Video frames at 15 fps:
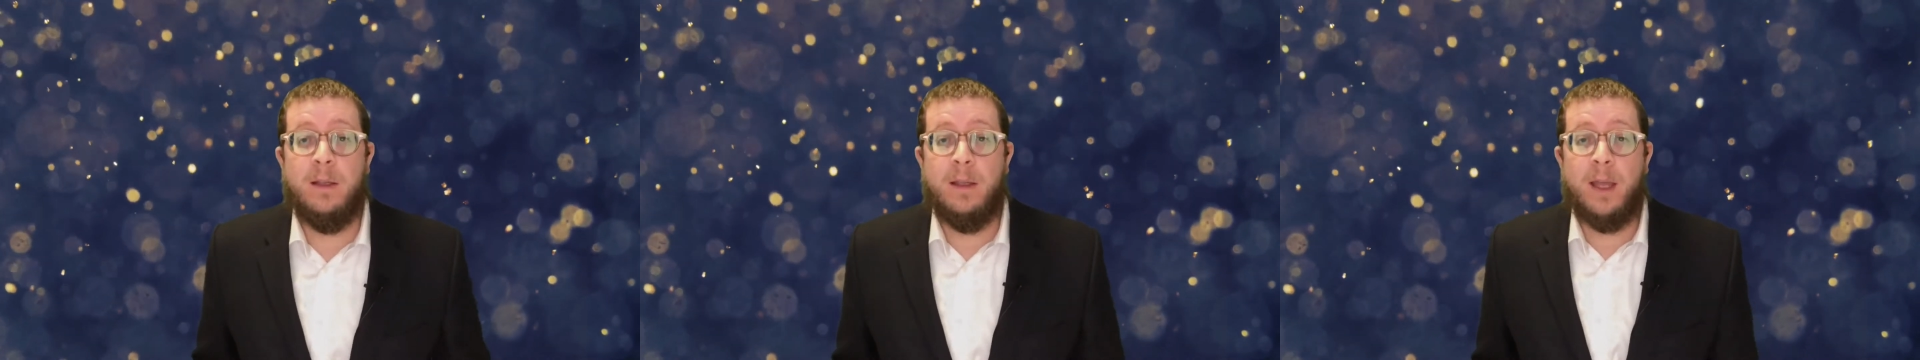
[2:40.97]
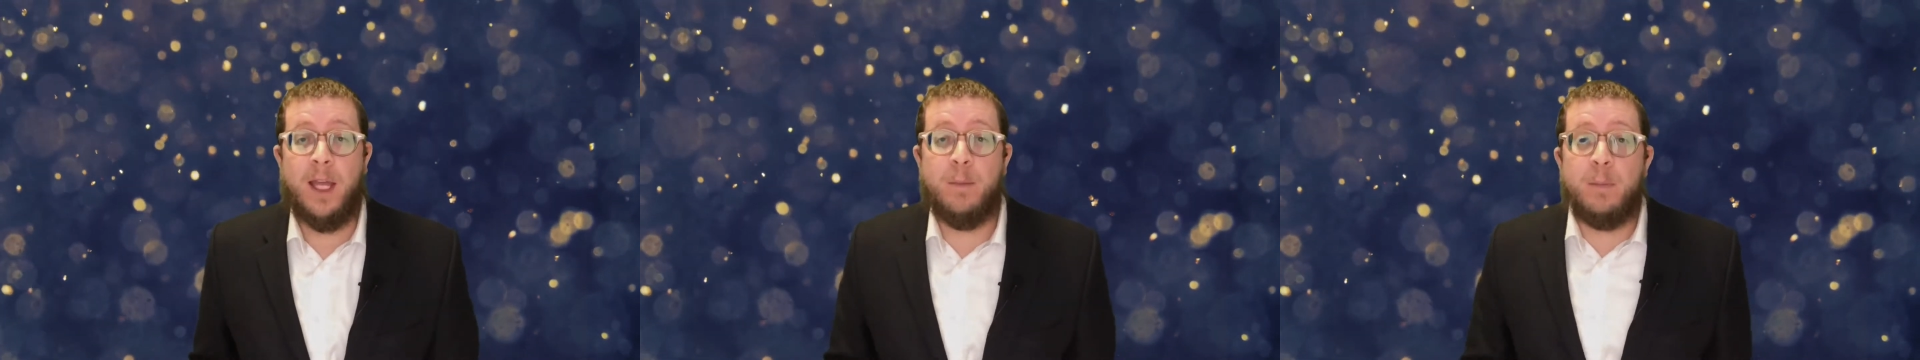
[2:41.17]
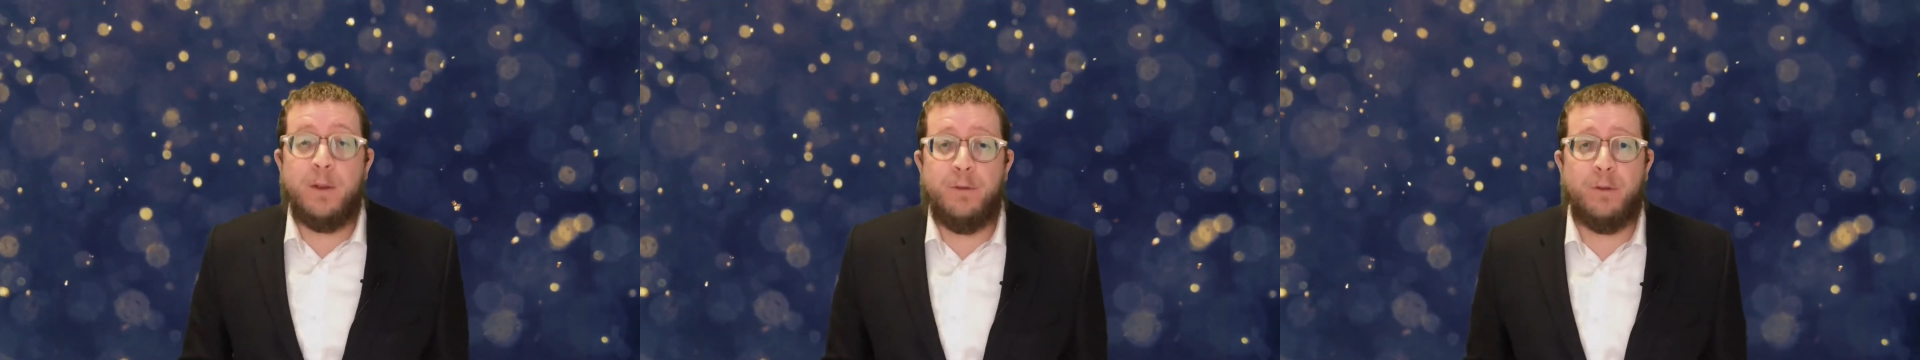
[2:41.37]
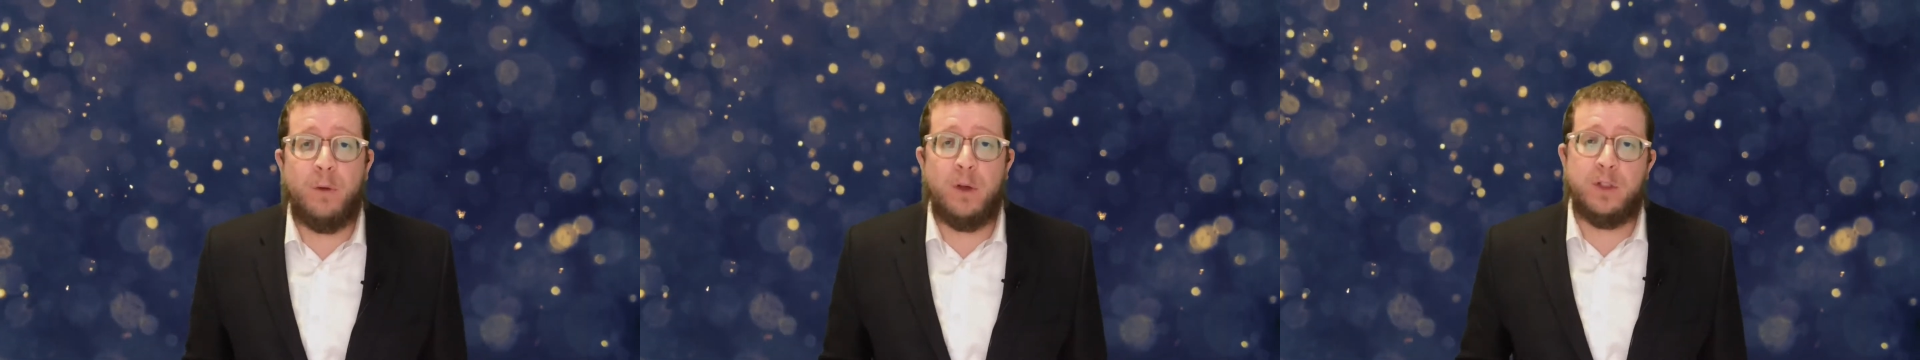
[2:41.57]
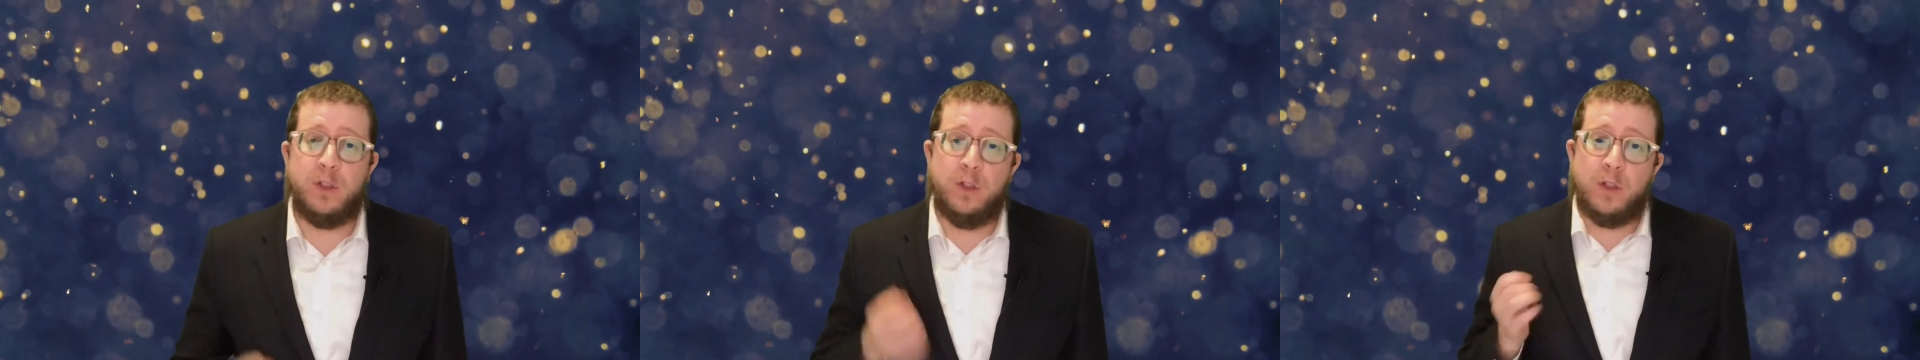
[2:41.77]
and be
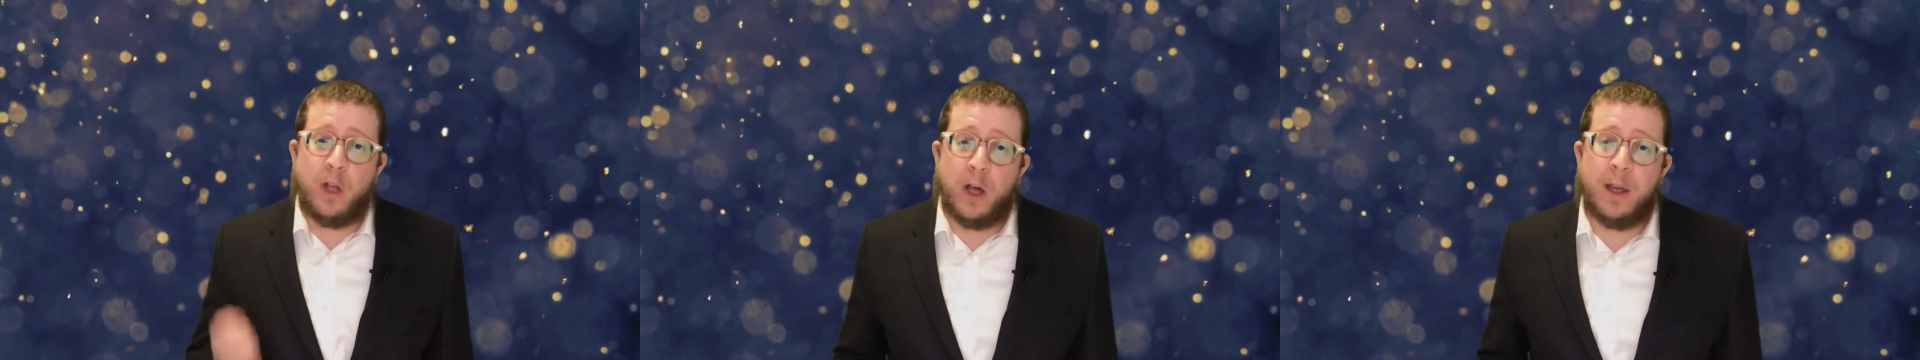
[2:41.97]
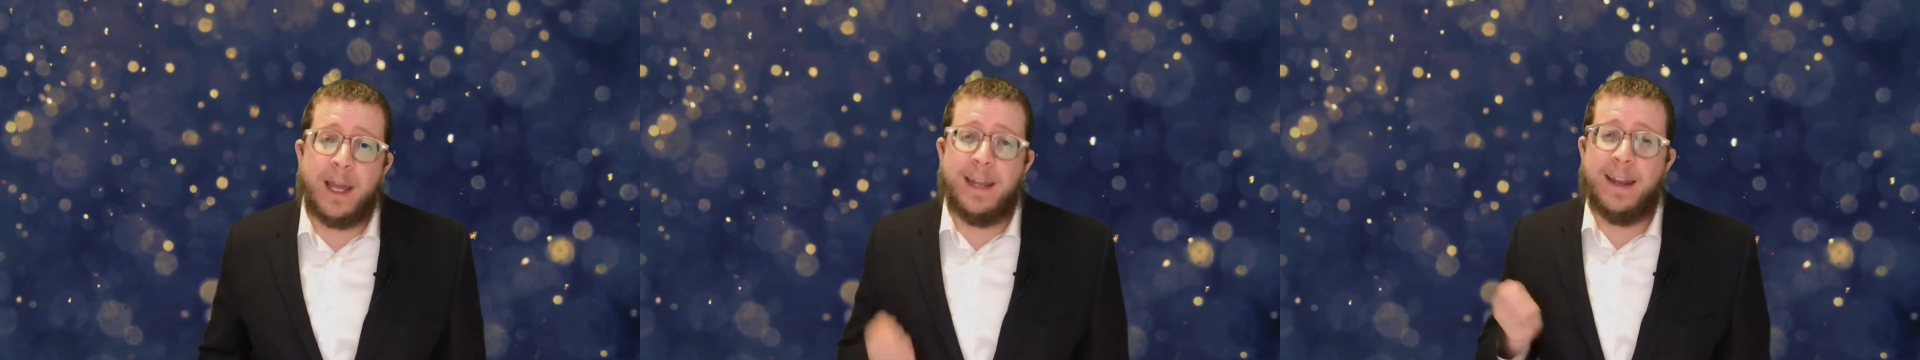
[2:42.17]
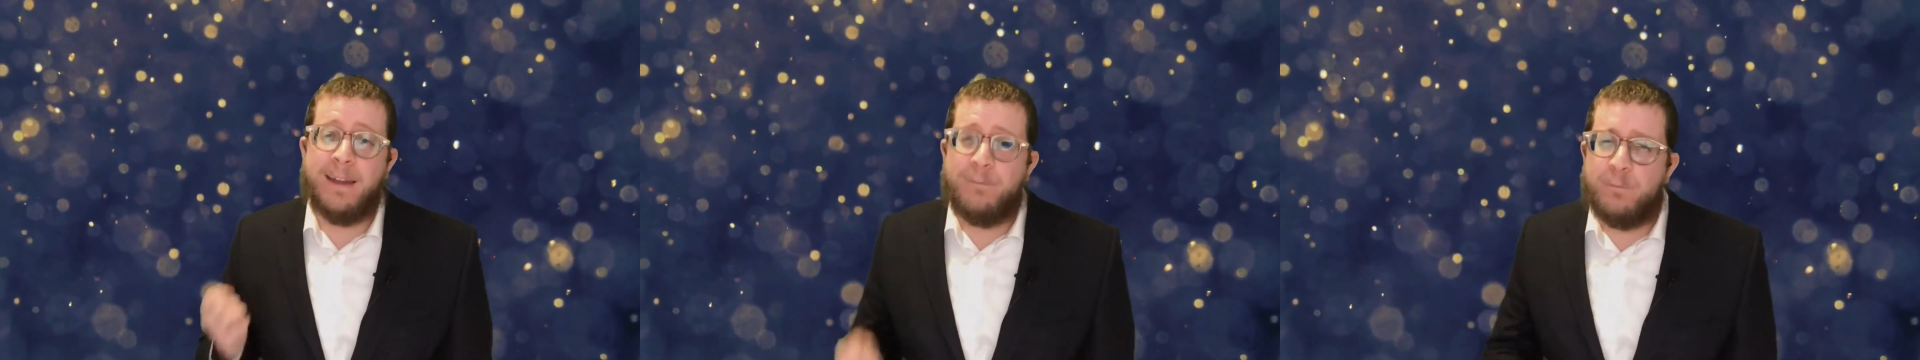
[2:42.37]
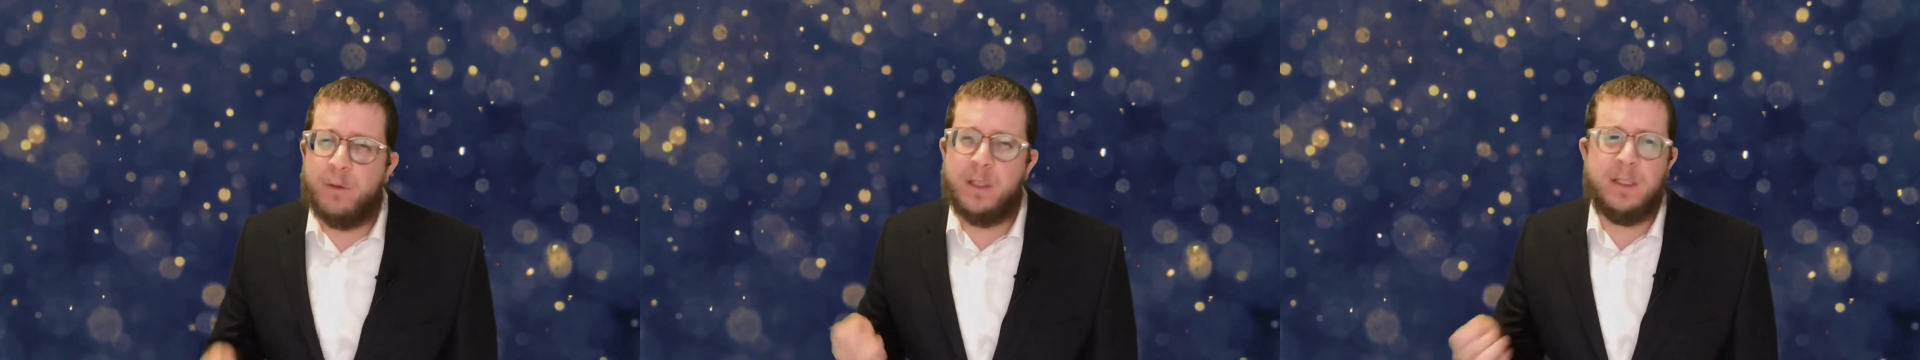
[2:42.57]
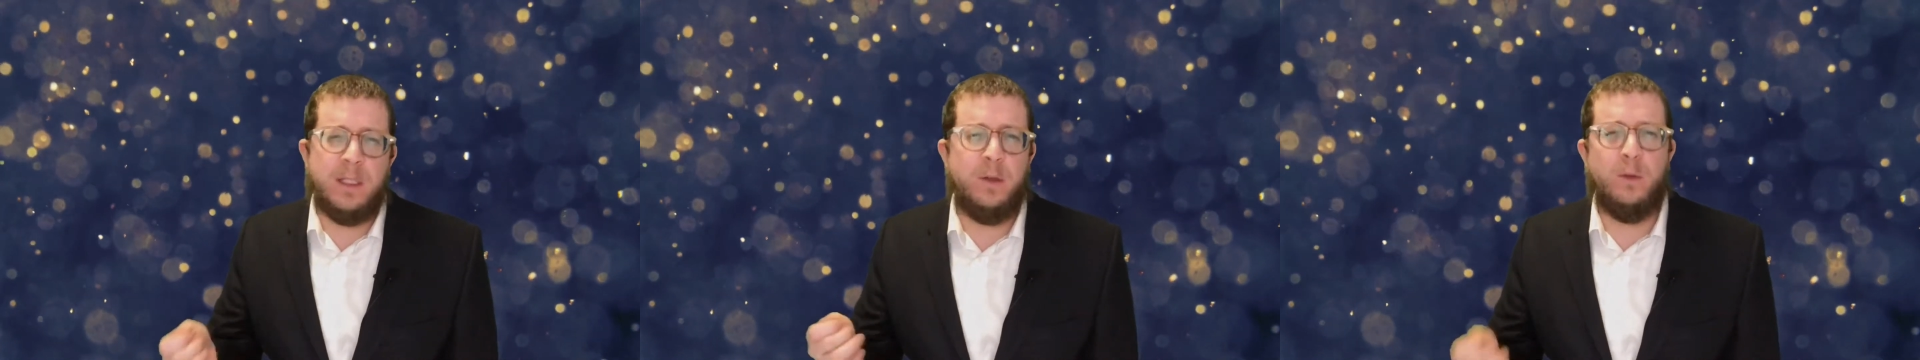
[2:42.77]
forced to knock at every
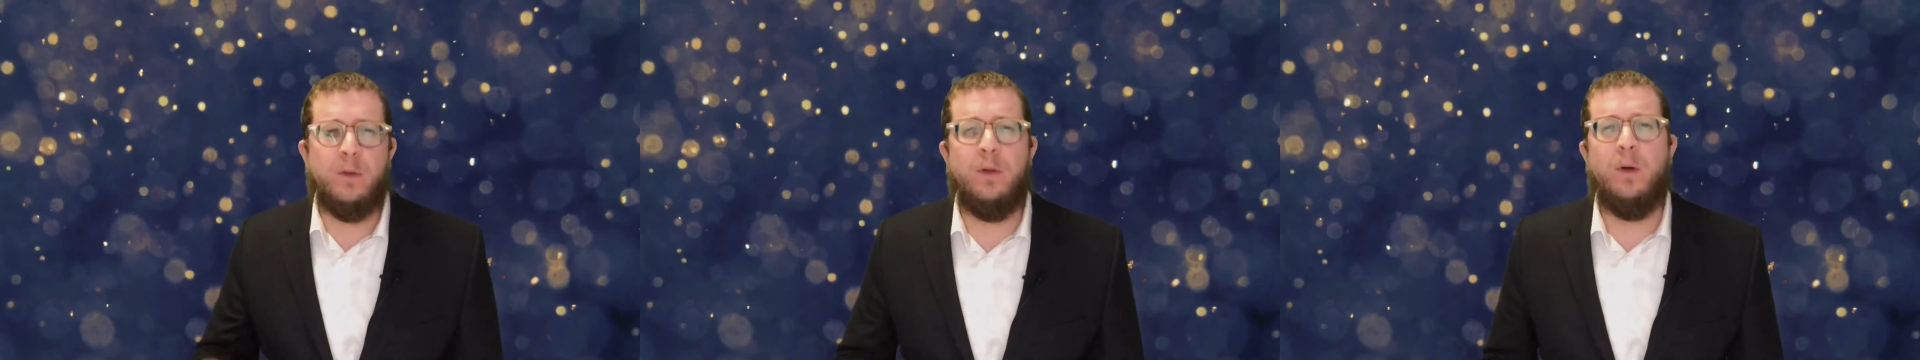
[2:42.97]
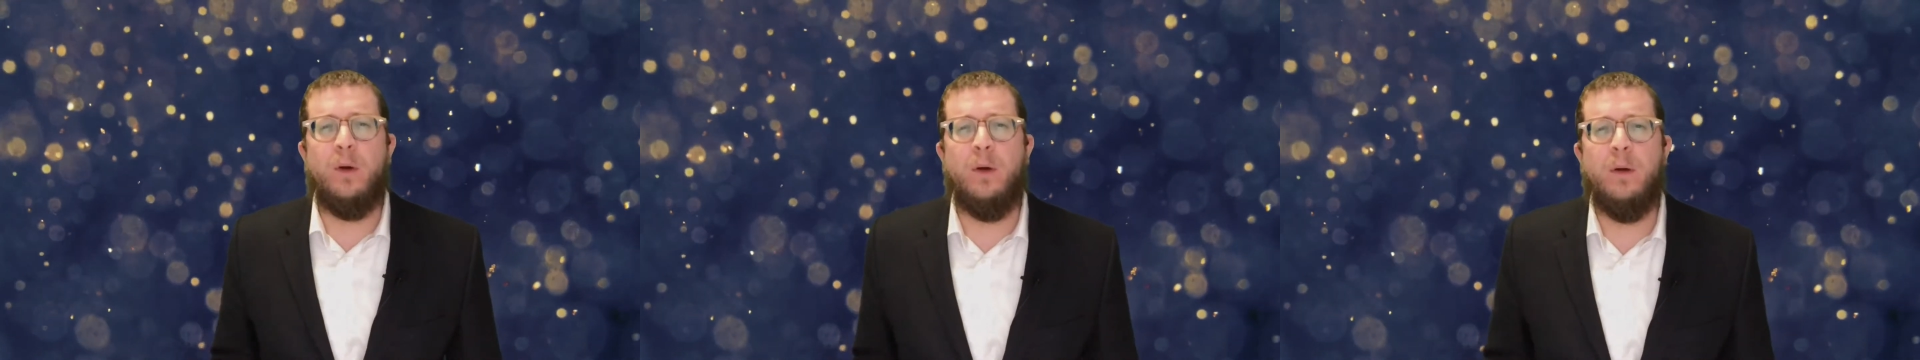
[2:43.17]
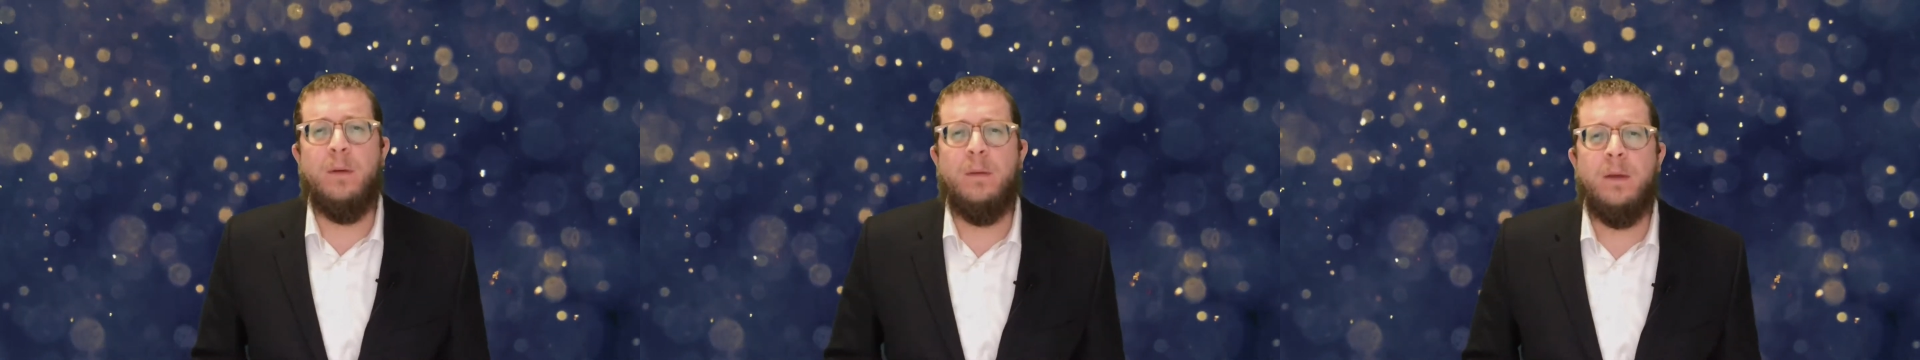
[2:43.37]
single door